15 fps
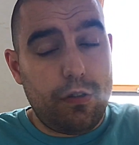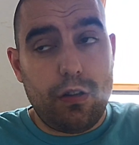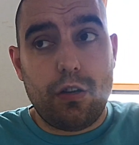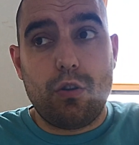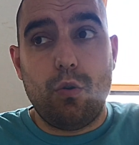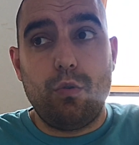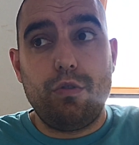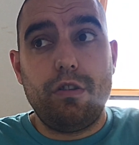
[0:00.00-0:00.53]

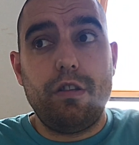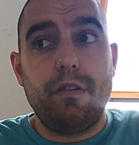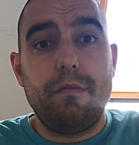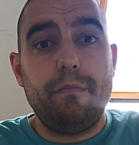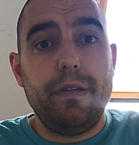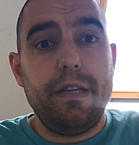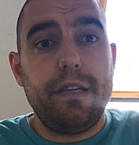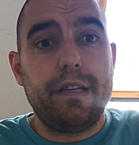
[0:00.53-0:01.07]
according to the
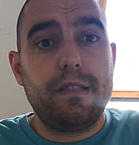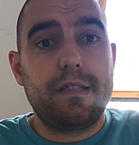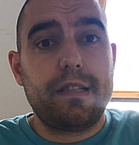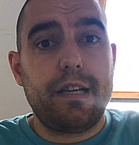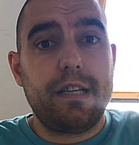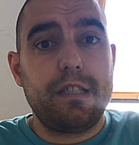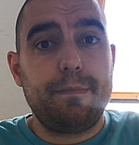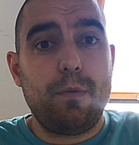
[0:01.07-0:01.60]
media and
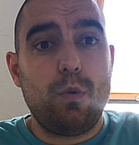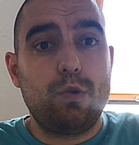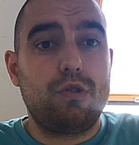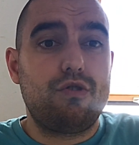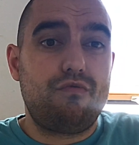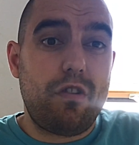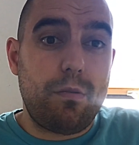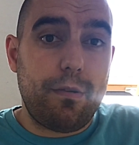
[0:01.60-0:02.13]
Sky Sports,
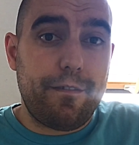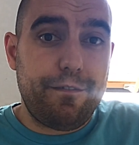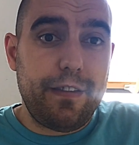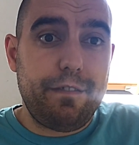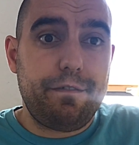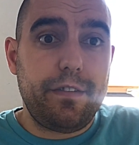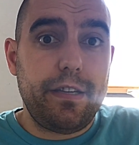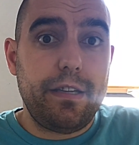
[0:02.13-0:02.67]
was around about
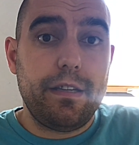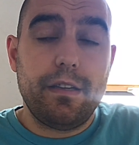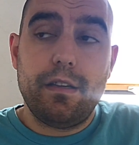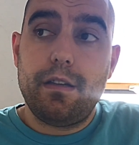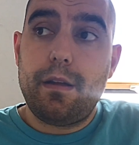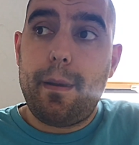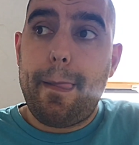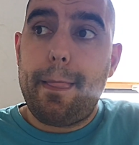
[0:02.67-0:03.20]
50
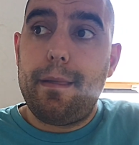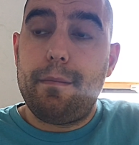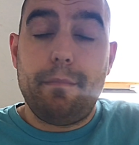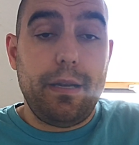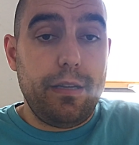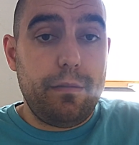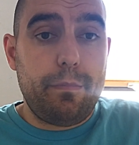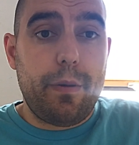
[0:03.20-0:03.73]

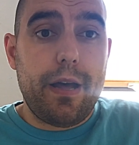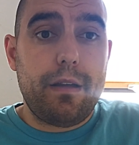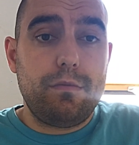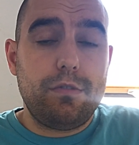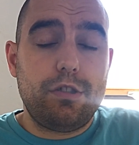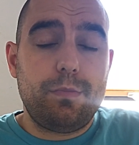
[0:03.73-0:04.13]
million pounds.